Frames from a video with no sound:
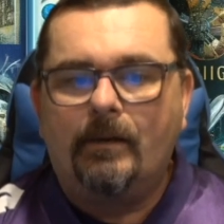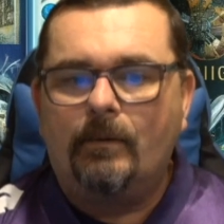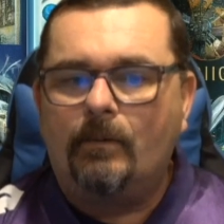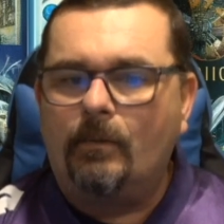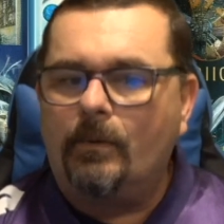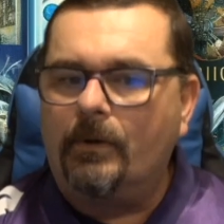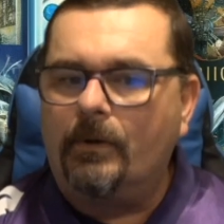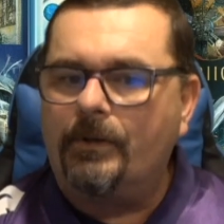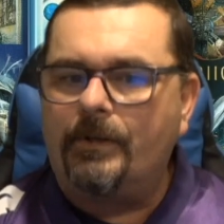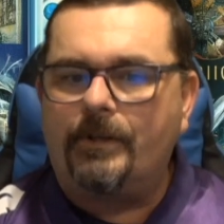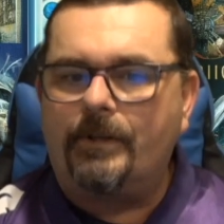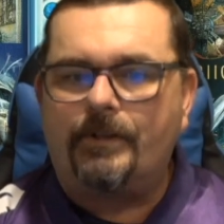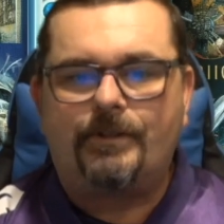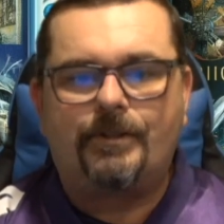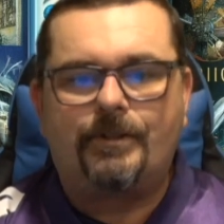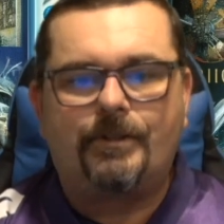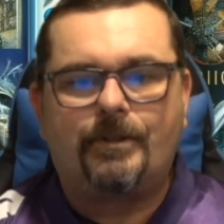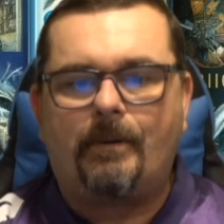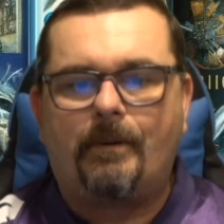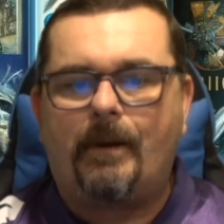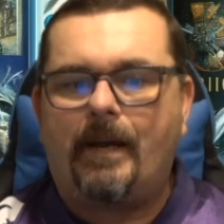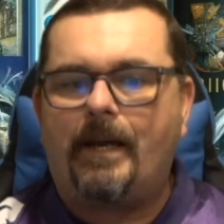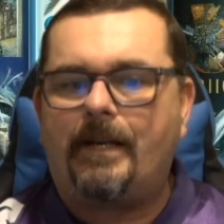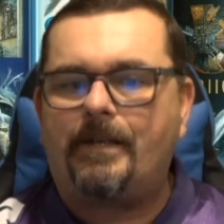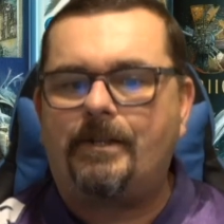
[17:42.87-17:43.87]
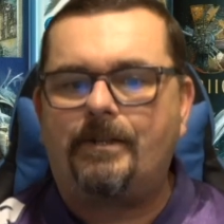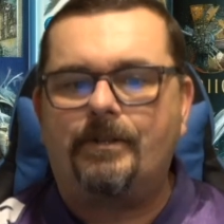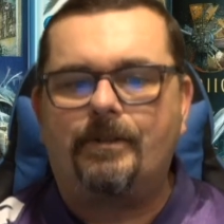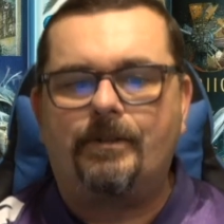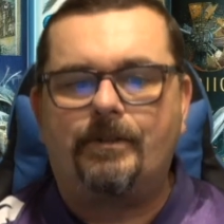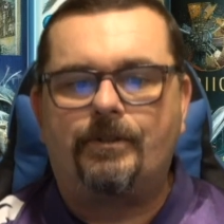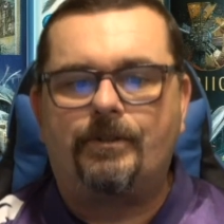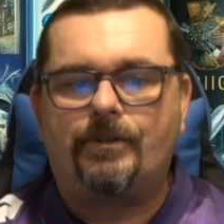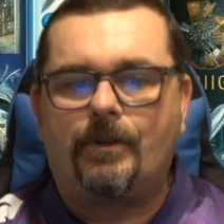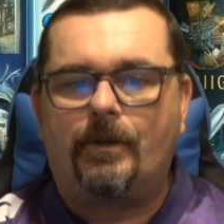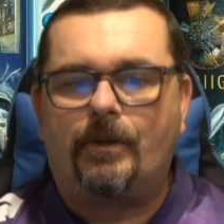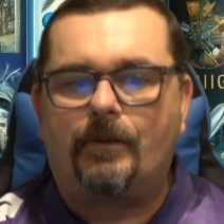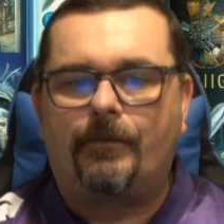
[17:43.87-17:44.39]
We're just scratching
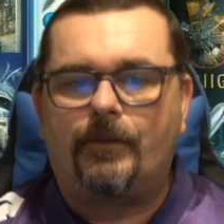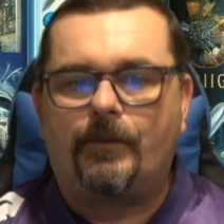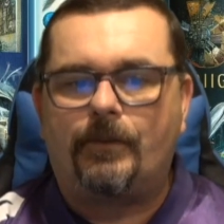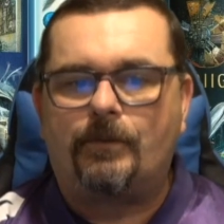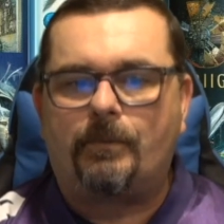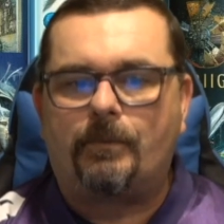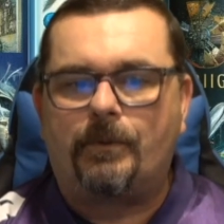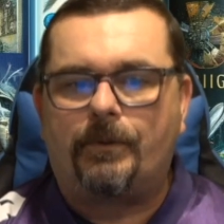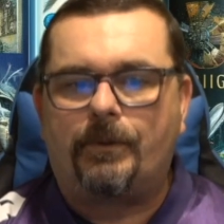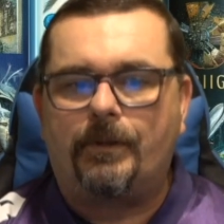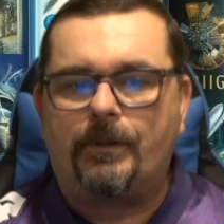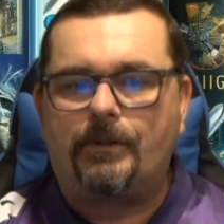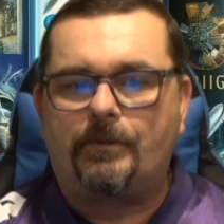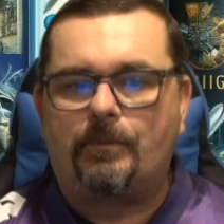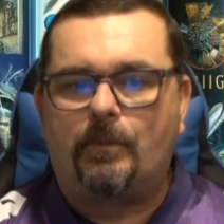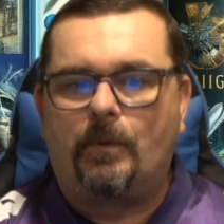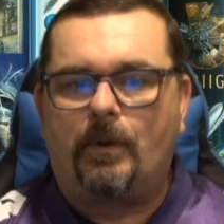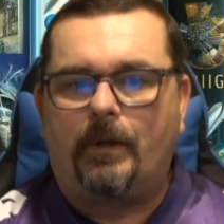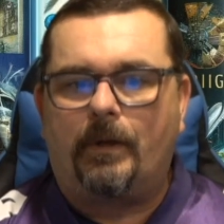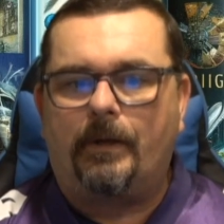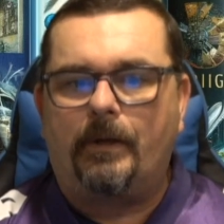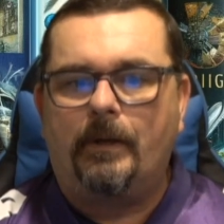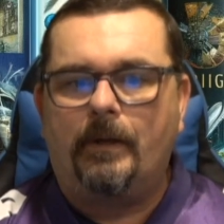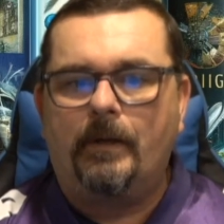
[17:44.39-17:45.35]
the surface with this one.